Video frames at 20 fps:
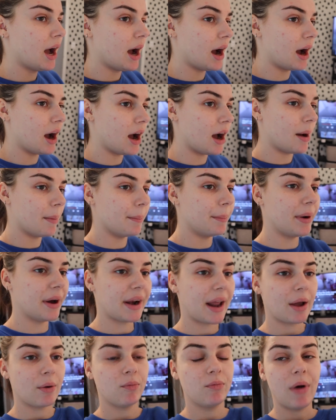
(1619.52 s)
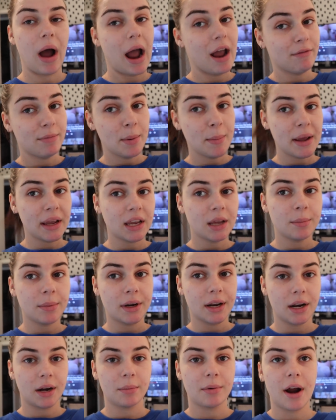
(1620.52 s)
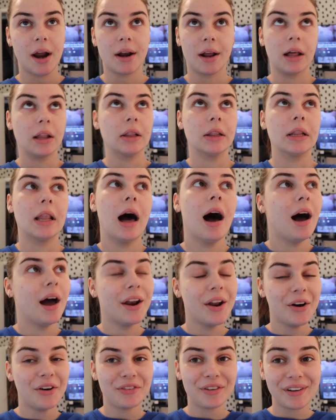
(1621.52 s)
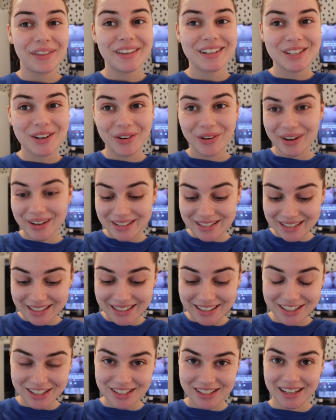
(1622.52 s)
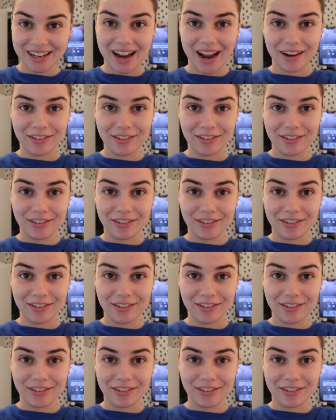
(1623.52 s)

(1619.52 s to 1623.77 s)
But I've been making banana bread a lot over this quarantine, just like